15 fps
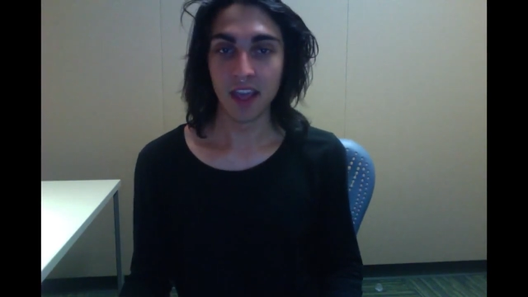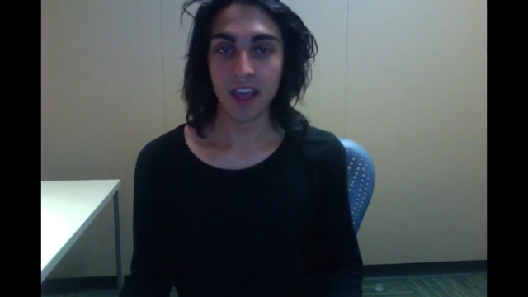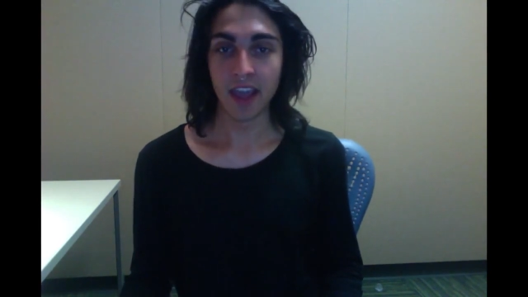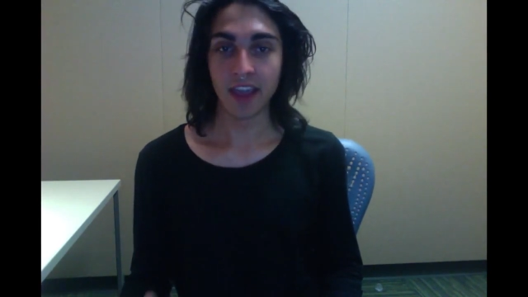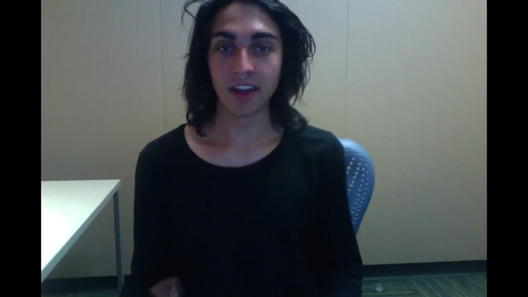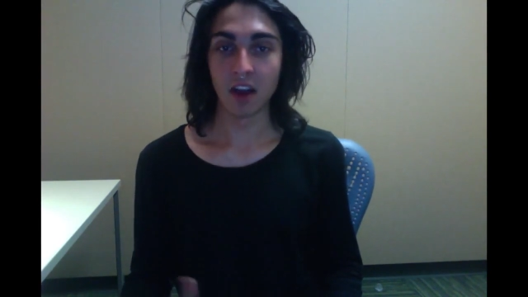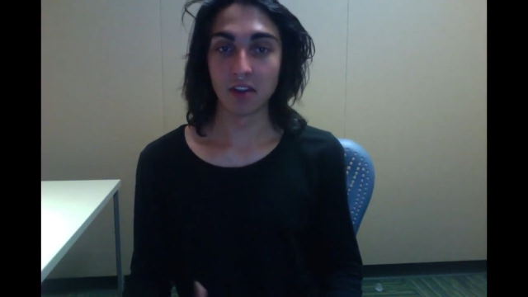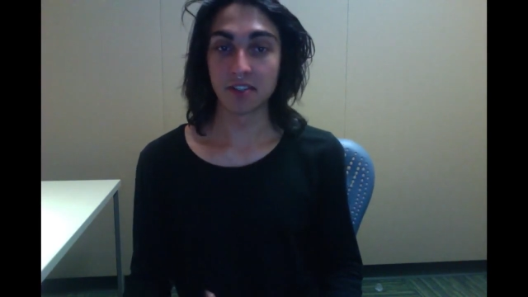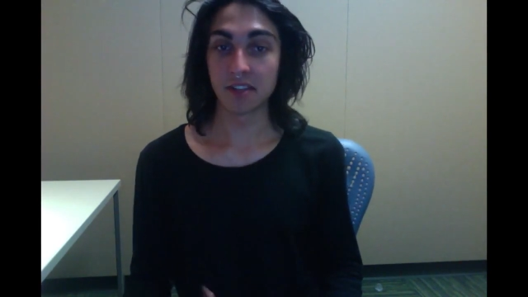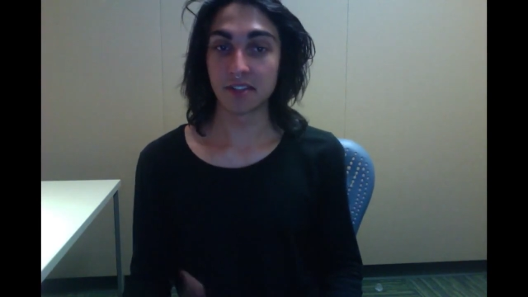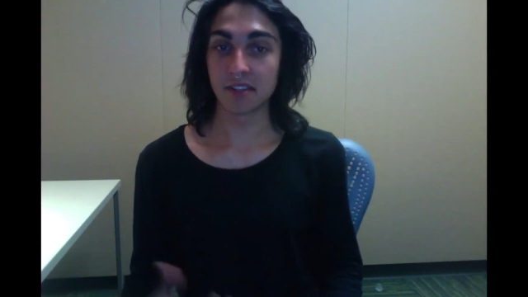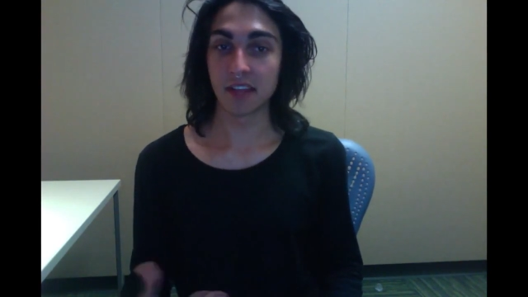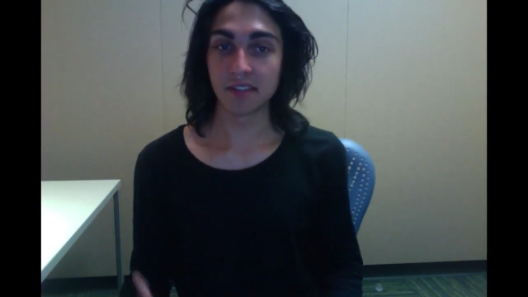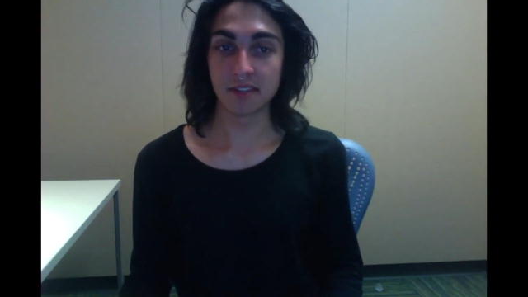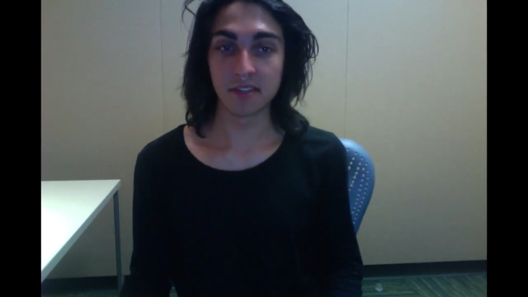and our
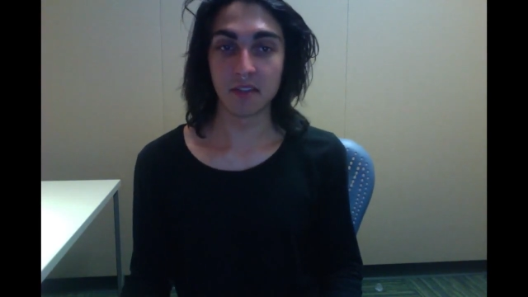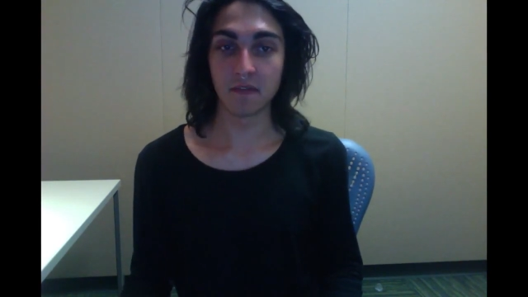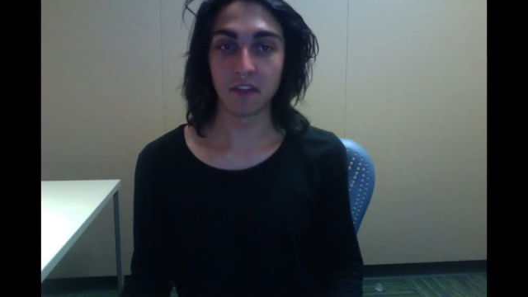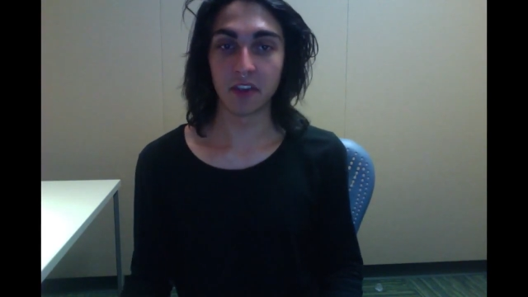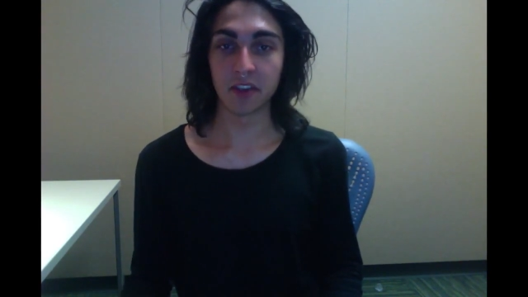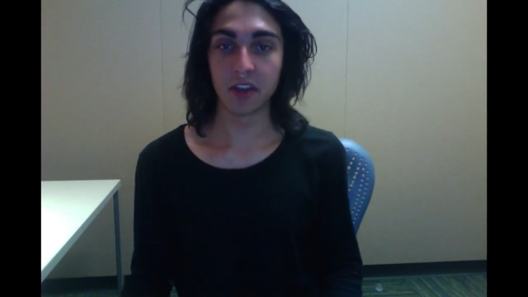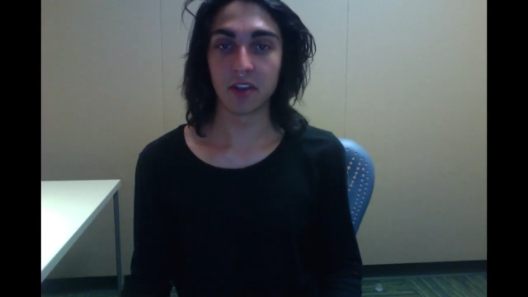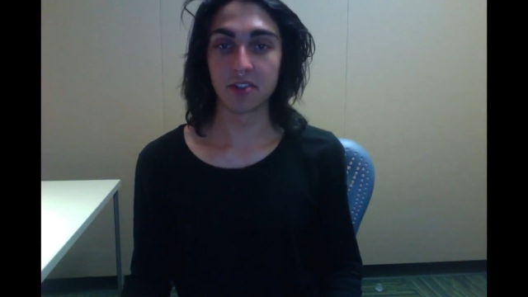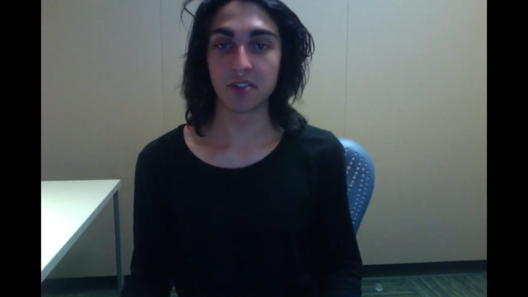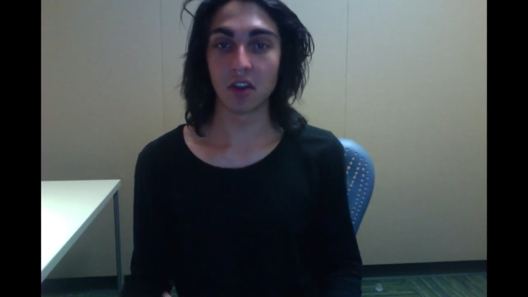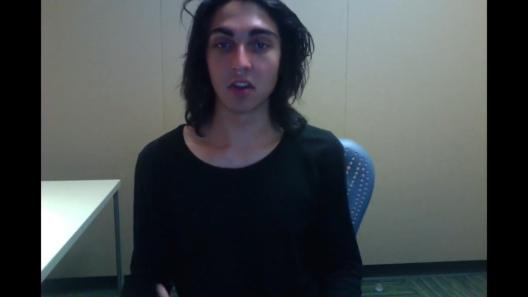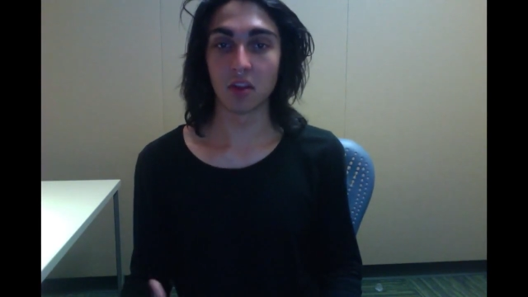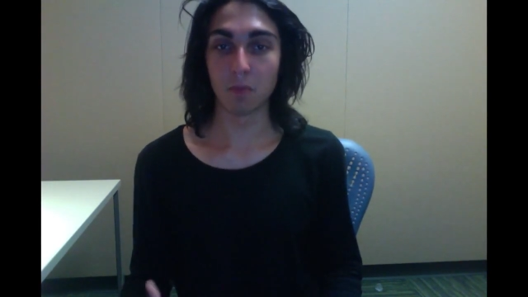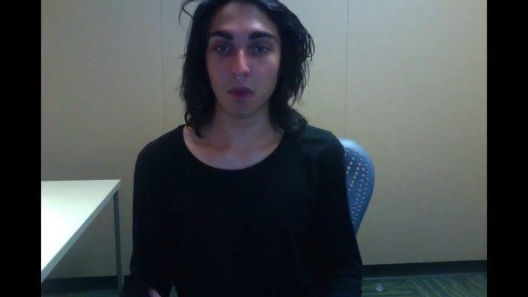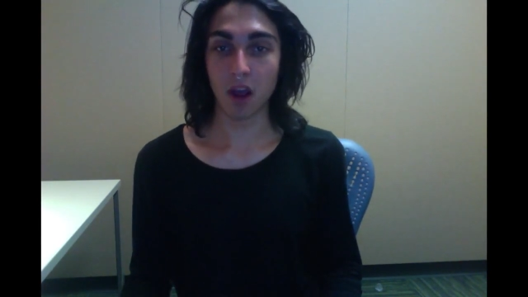successes and failures are
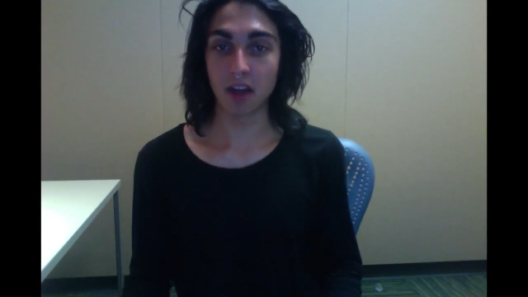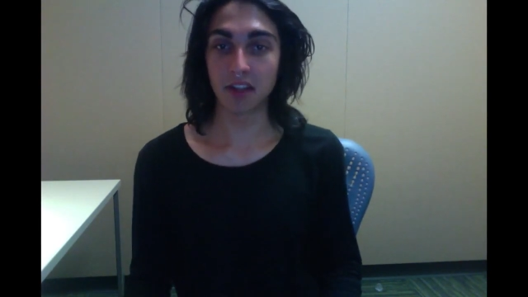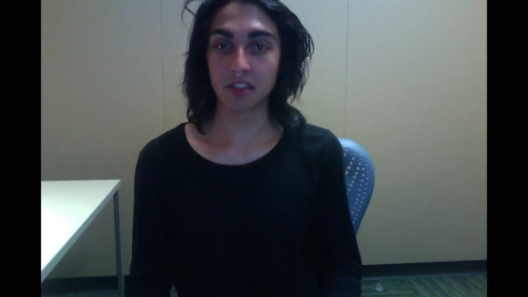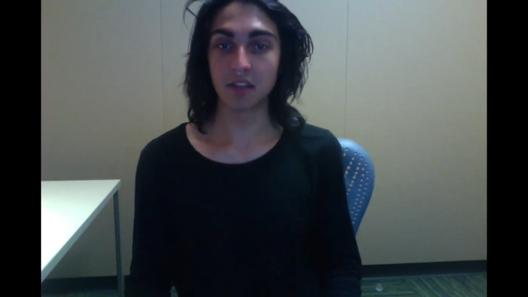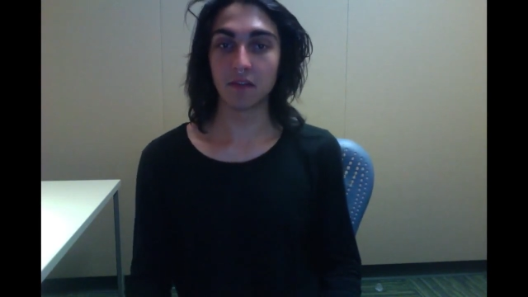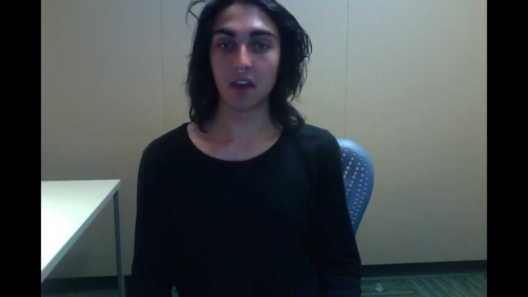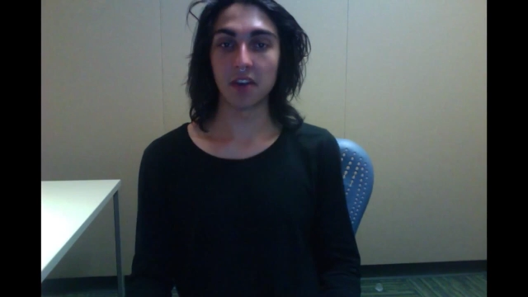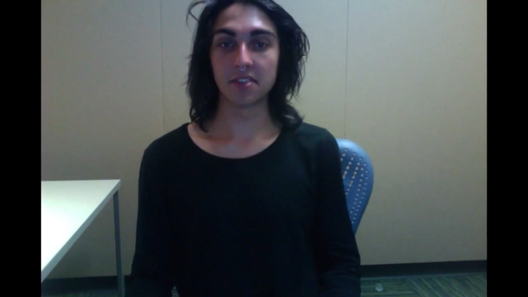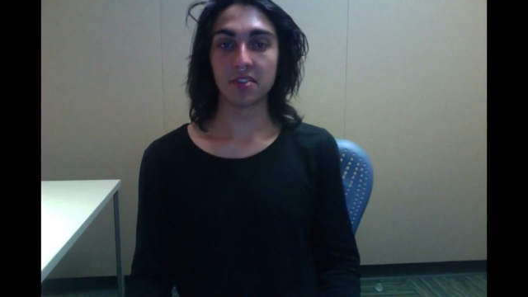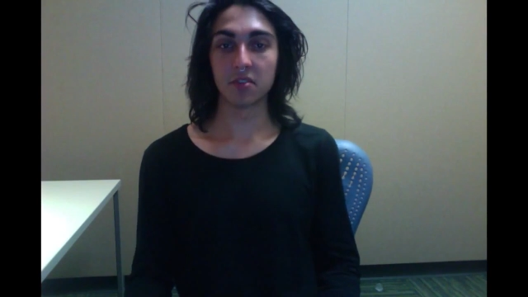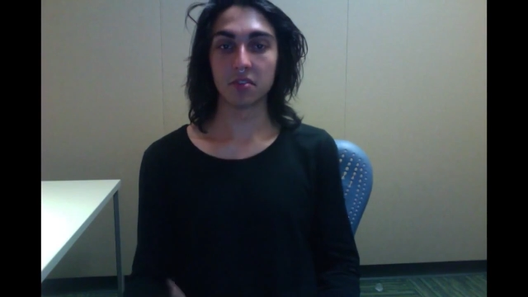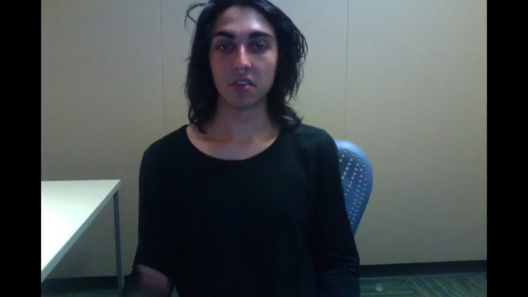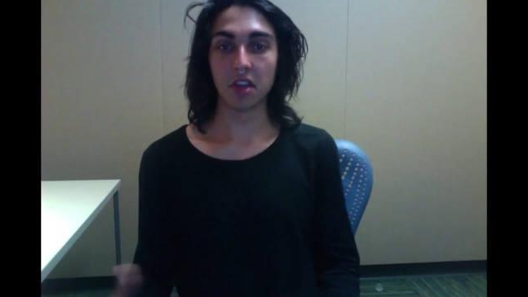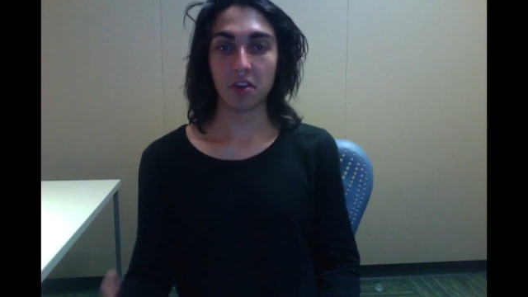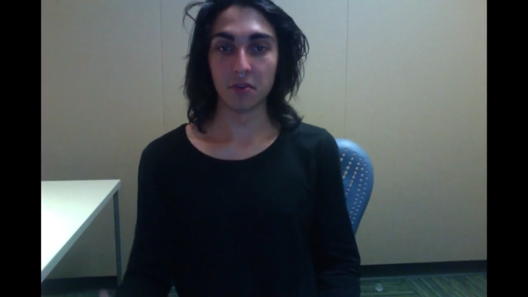the product of us
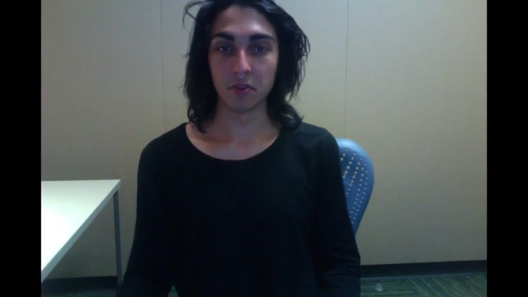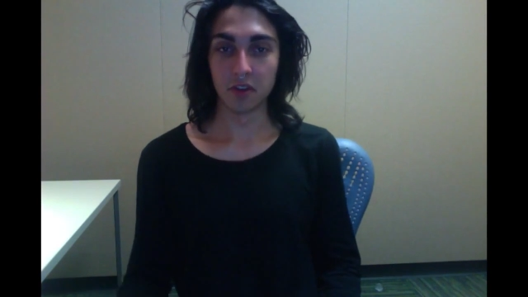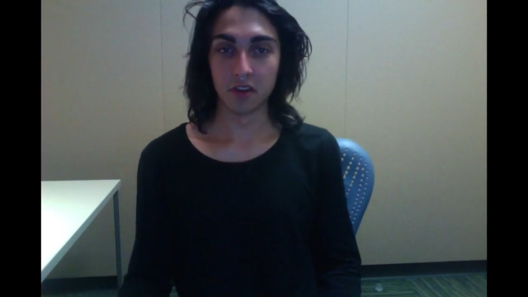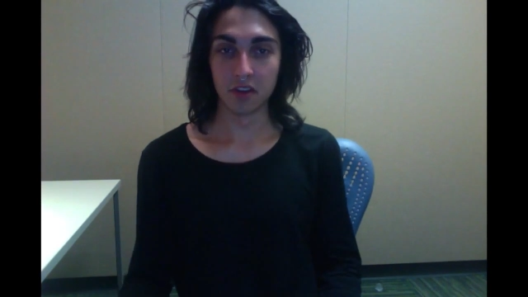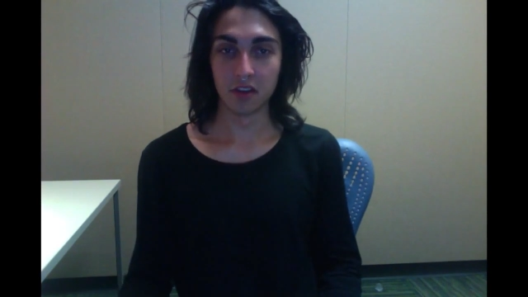alone.